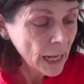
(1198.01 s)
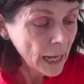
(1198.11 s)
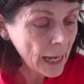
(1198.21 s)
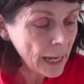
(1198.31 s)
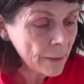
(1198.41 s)

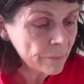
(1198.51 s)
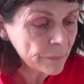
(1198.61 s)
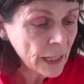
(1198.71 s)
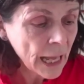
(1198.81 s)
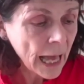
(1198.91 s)

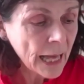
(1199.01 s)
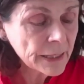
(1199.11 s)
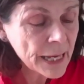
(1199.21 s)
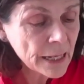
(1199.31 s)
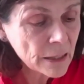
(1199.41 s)
And
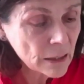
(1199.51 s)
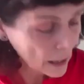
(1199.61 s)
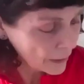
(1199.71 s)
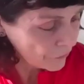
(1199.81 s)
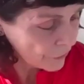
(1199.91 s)
then
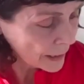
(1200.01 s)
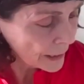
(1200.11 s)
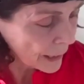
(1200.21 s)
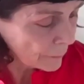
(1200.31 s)
finally,